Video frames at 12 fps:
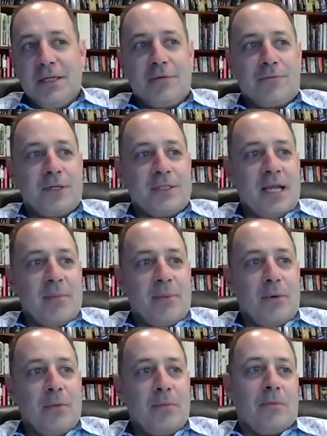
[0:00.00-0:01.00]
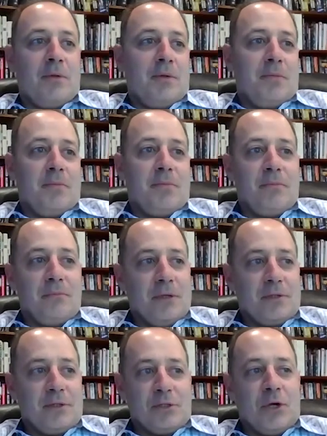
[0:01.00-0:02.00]
For example,
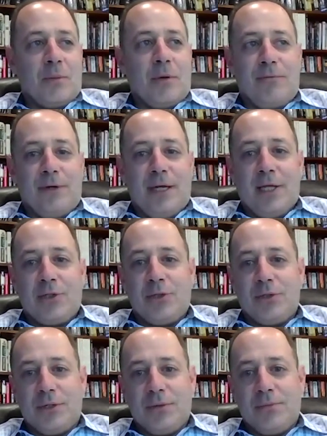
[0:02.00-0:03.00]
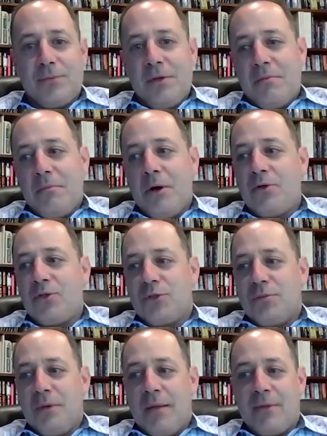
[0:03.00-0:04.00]
let's just talk about financials. So
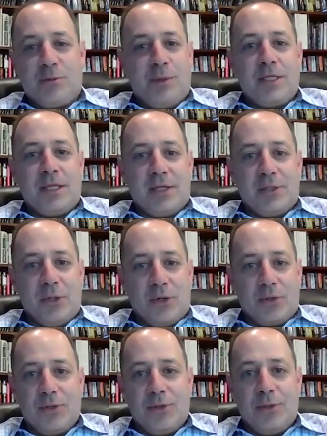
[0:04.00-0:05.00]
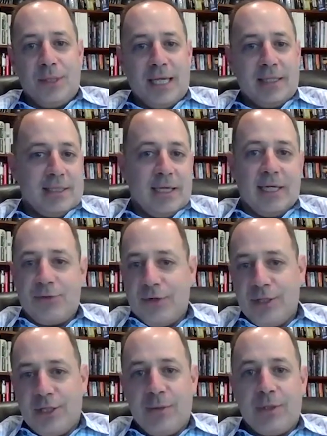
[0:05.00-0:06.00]
most MSPs that I talk to in that size
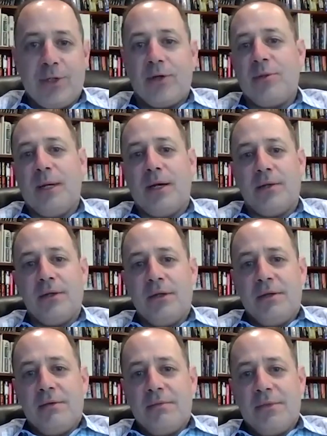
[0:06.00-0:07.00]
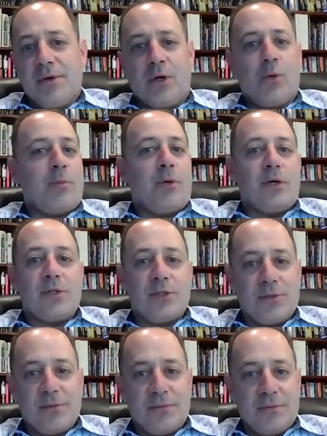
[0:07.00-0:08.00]
range that we talked about, they're on QuickBooks,
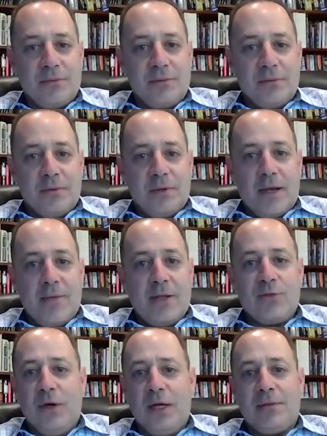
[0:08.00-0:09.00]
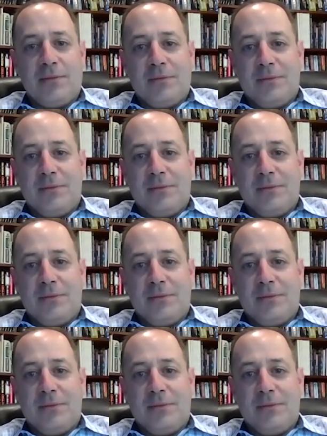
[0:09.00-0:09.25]
and that's fine.